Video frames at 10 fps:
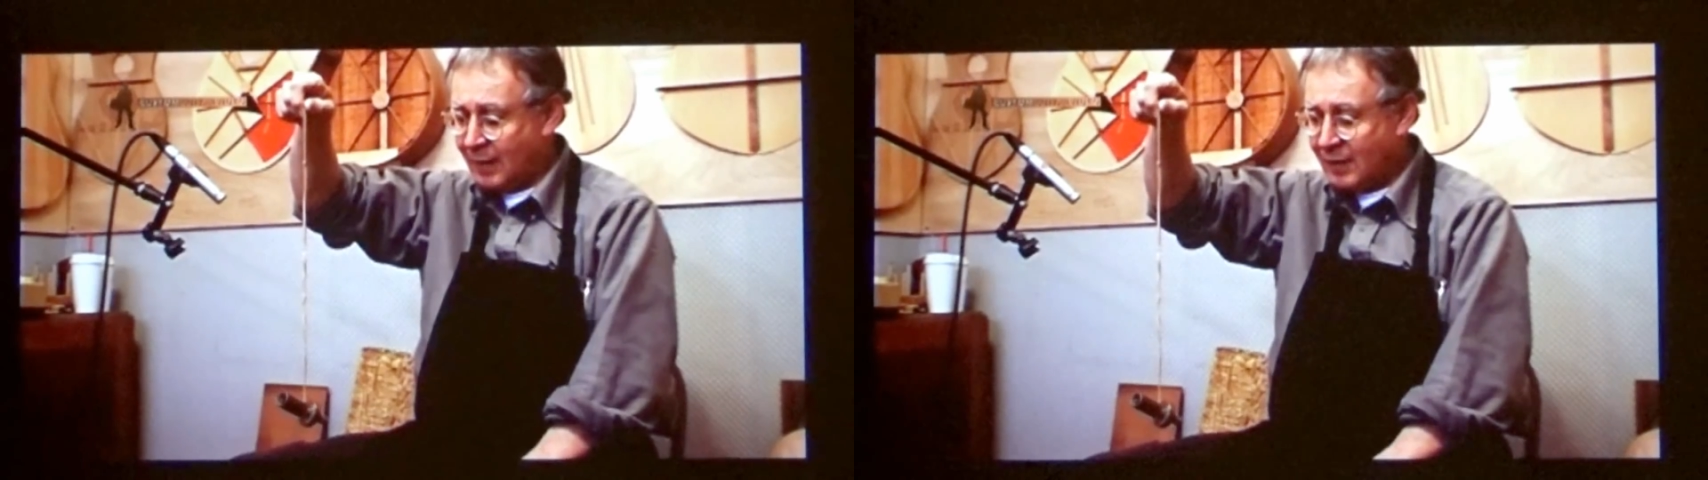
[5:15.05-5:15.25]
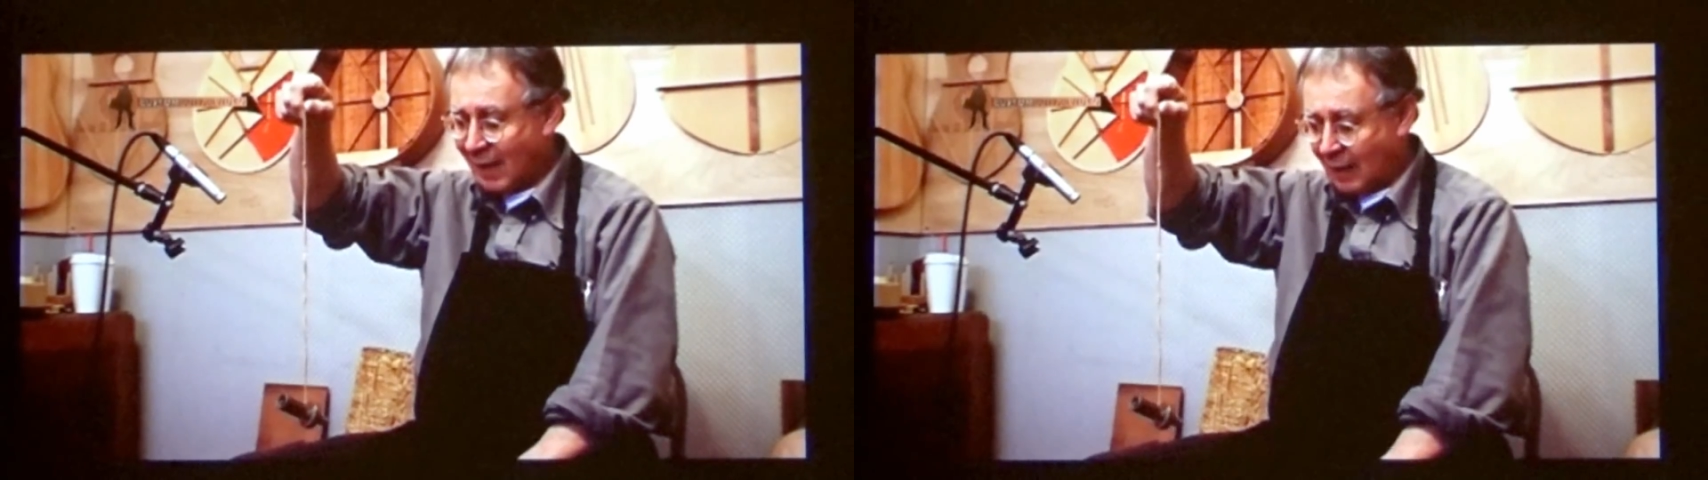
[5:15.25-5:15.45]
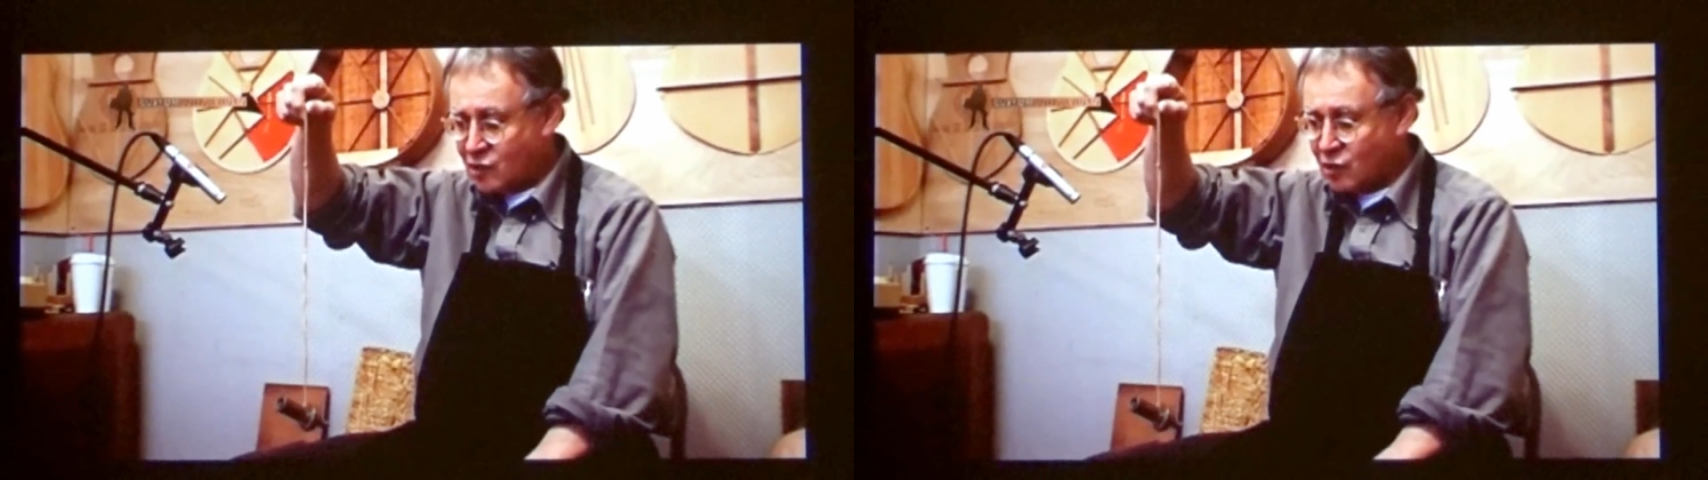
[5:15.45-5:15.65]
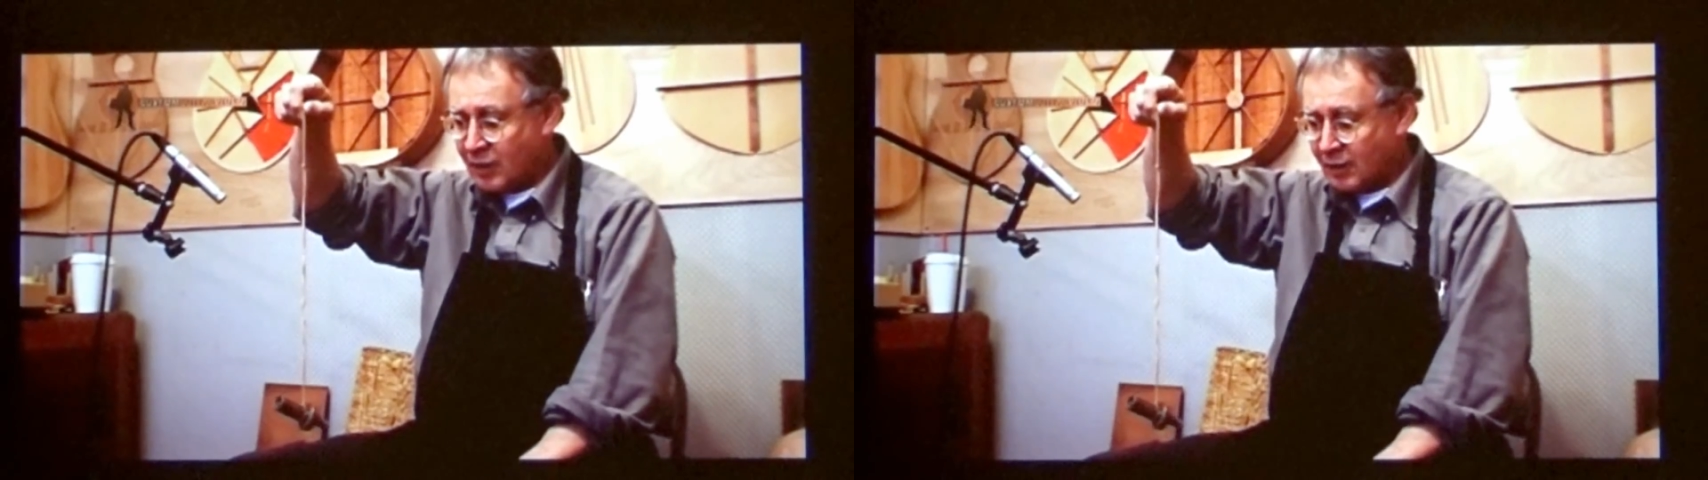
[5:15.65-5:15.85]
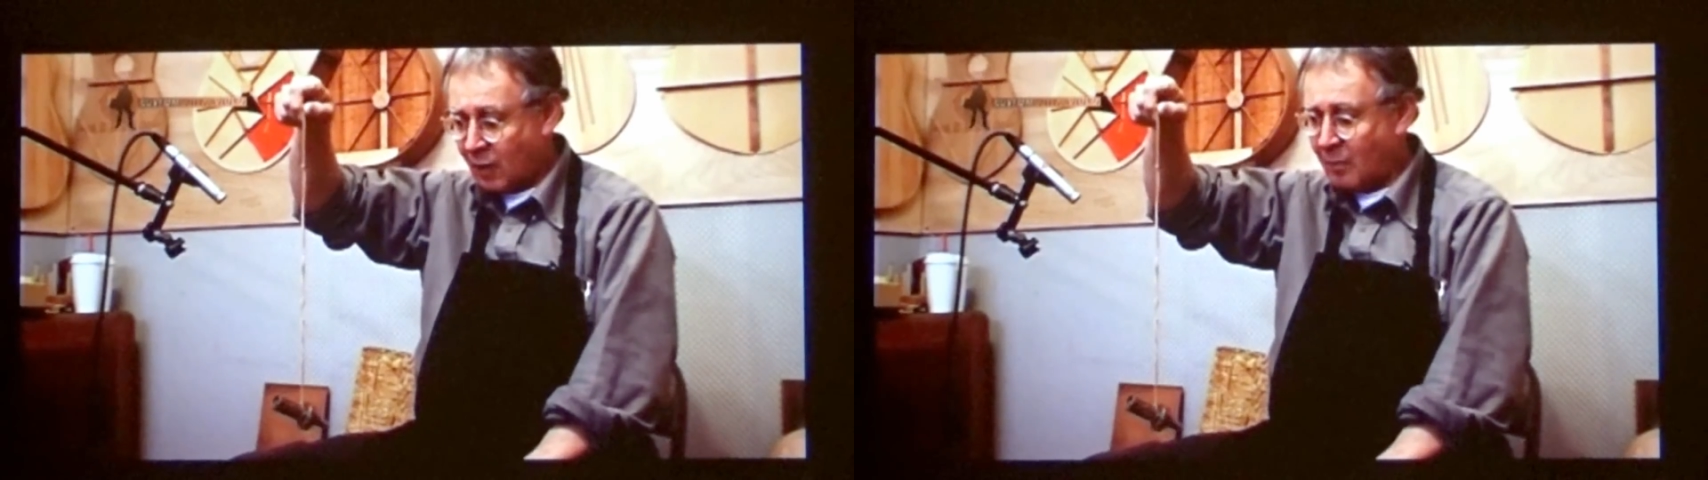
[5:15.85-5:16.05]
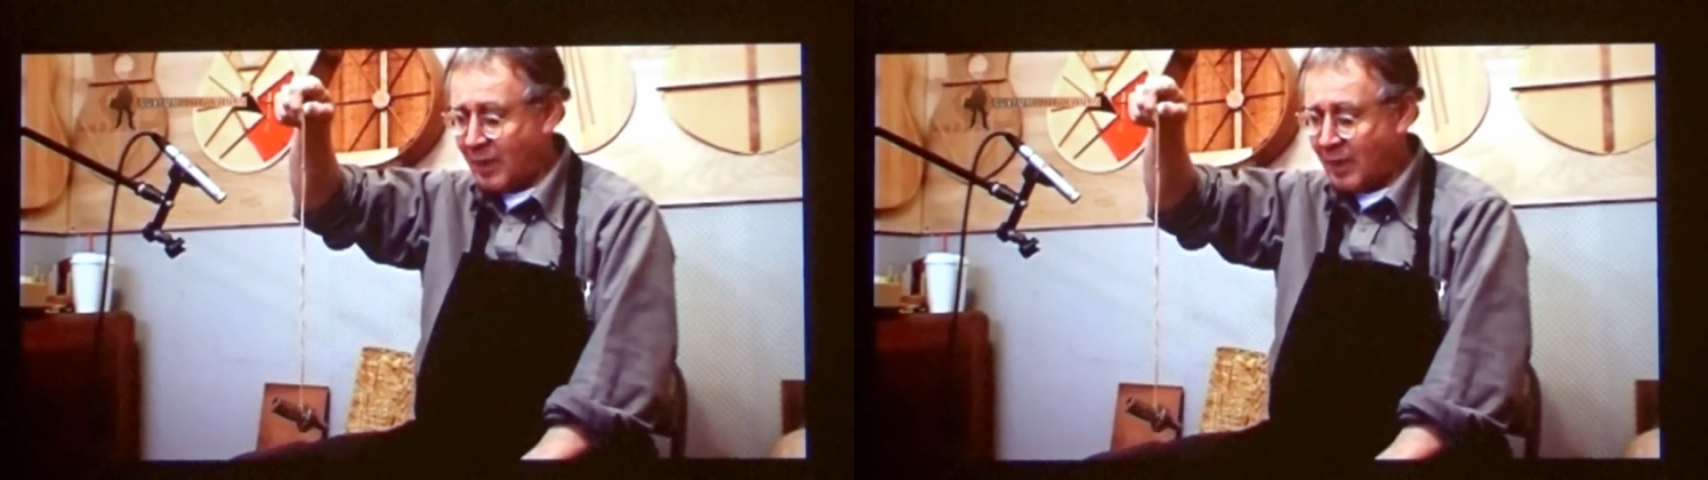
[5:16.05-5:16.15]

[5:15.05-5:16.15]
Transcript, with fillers: intelligent guitar